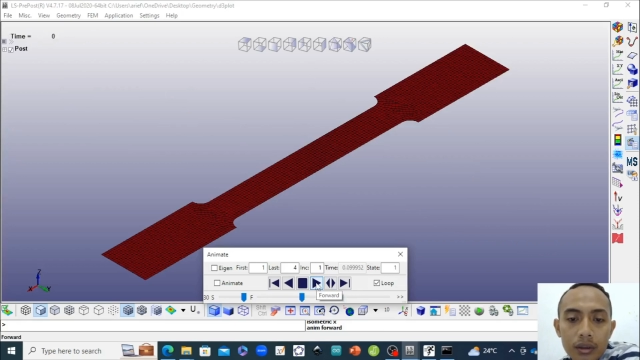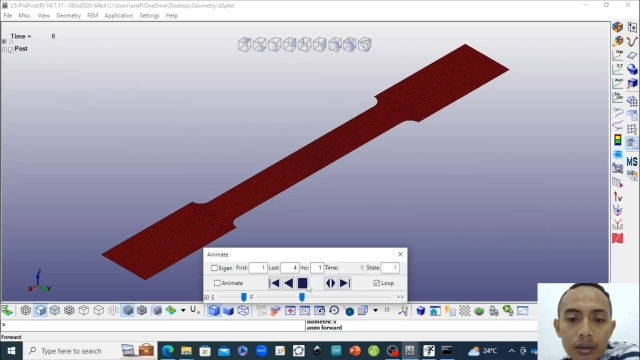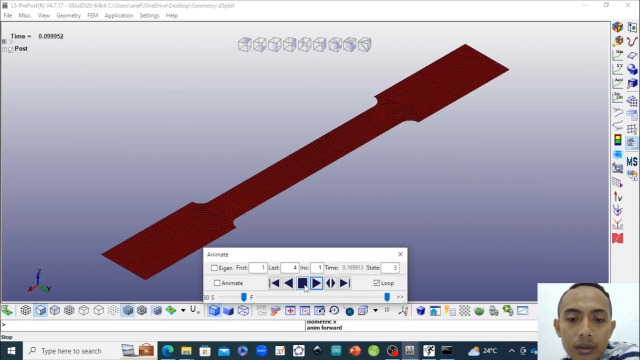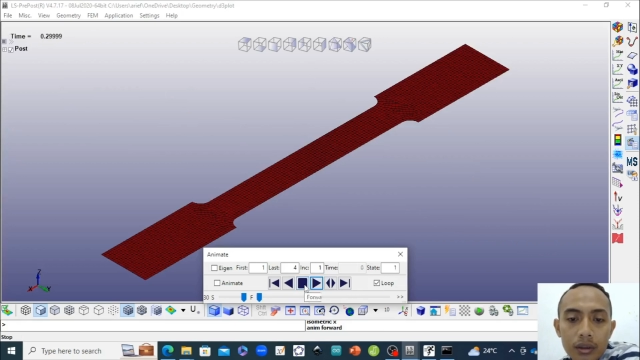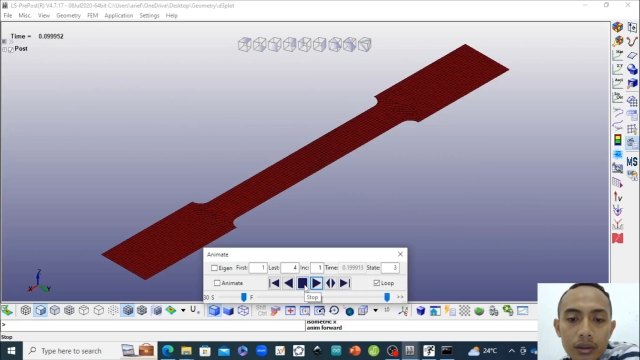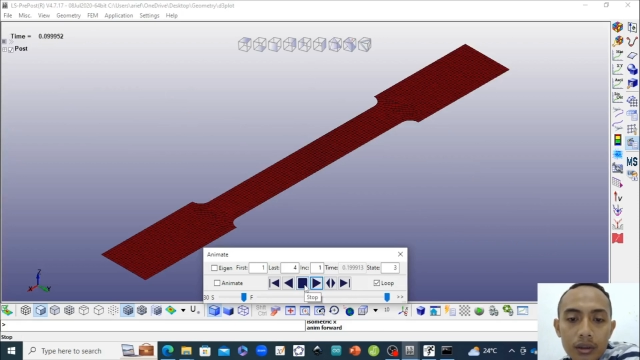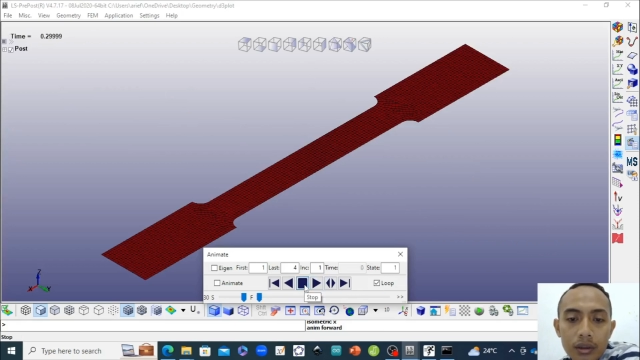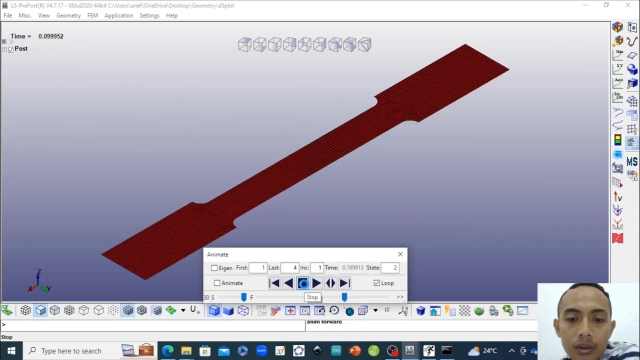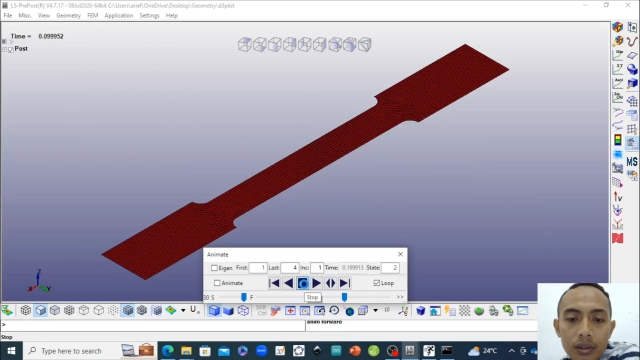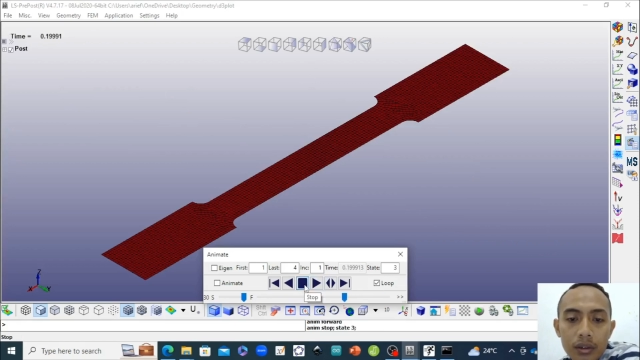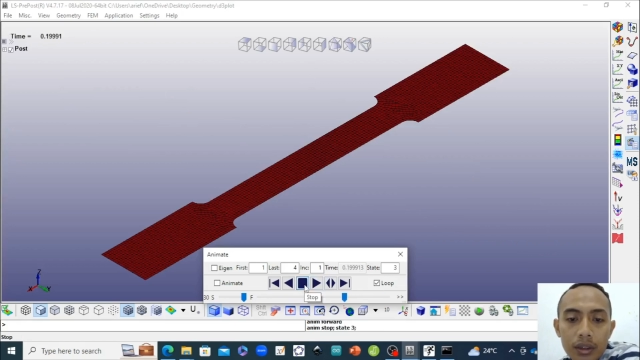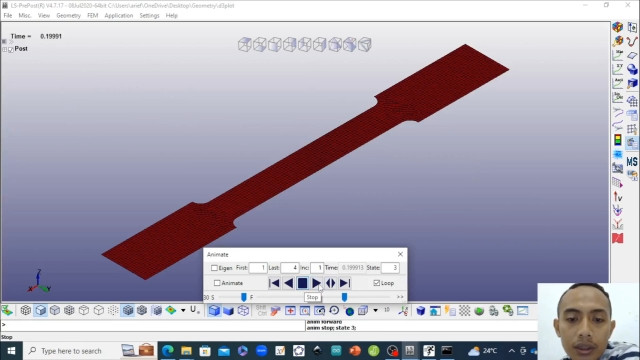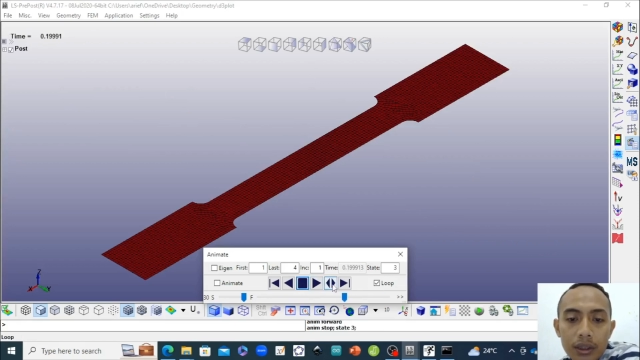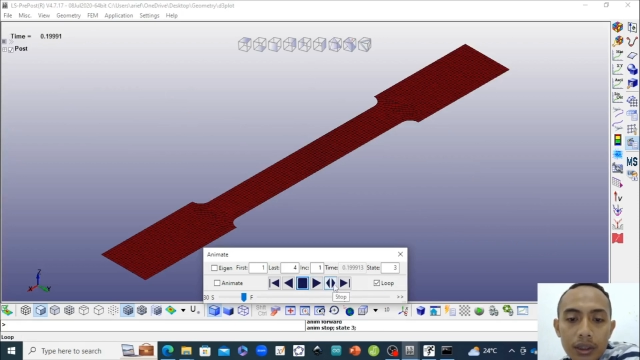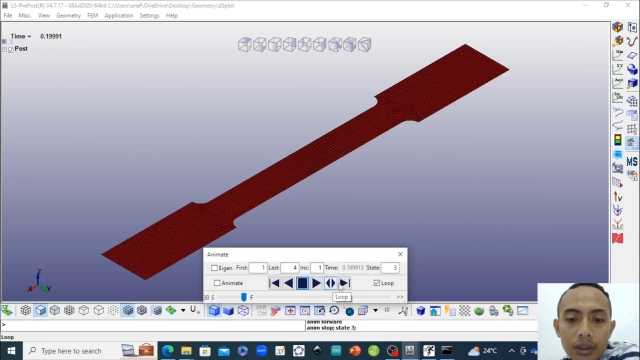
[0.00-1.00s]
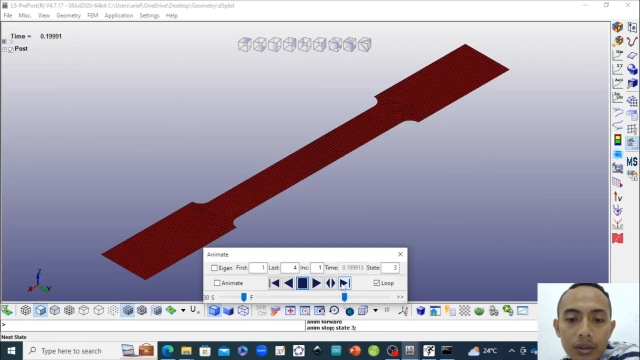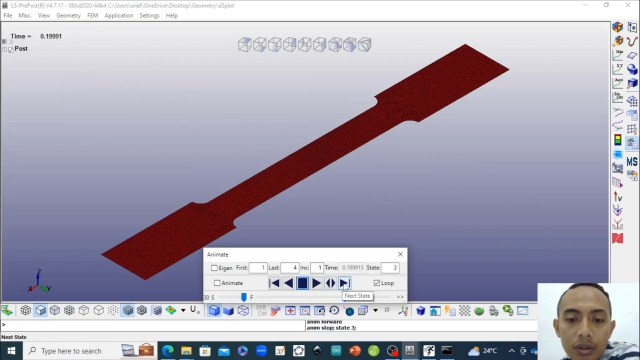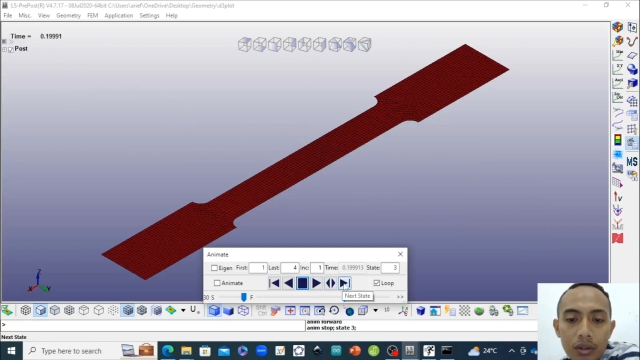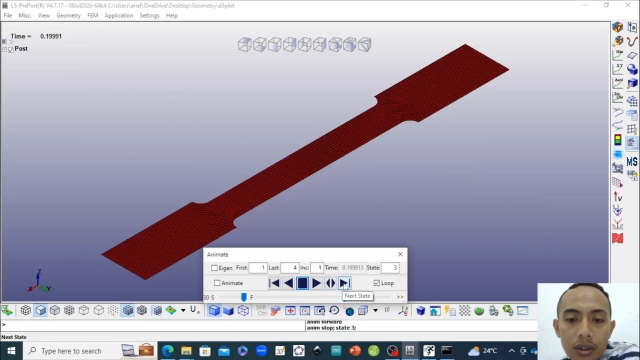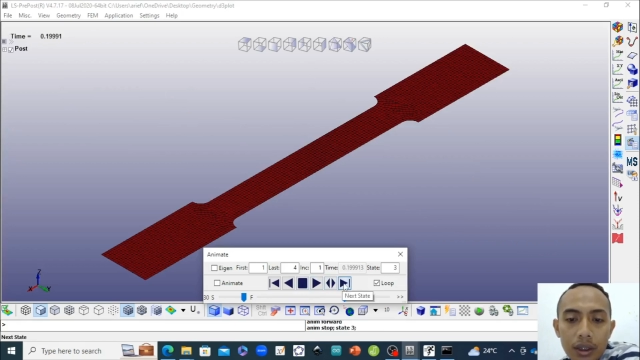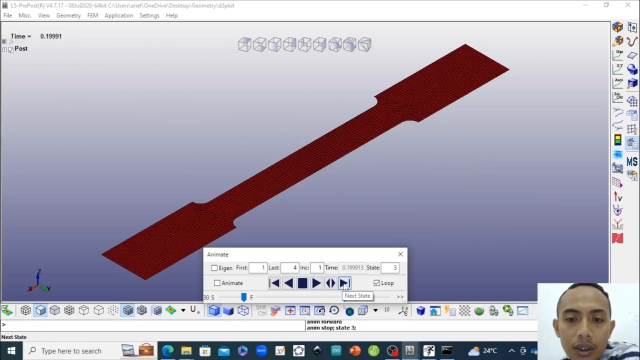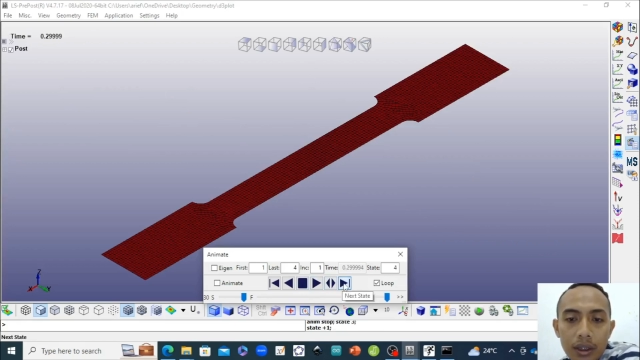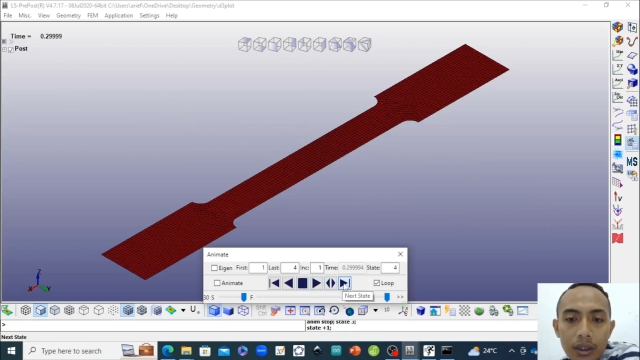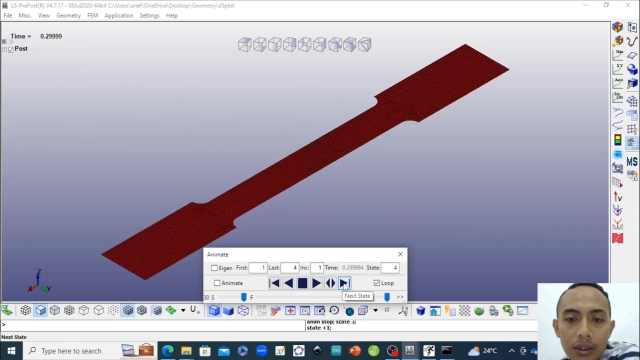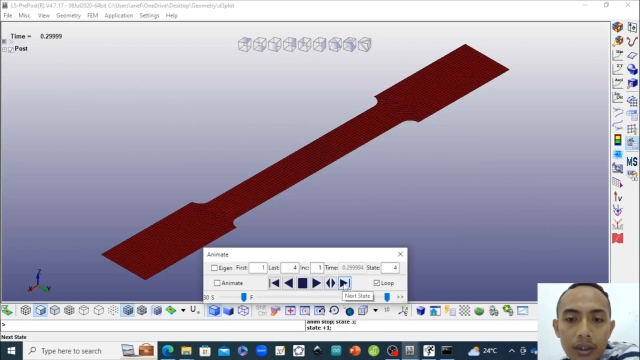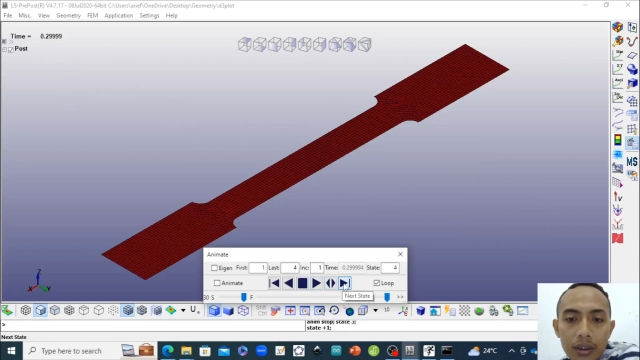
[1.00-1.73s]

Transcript: So this is only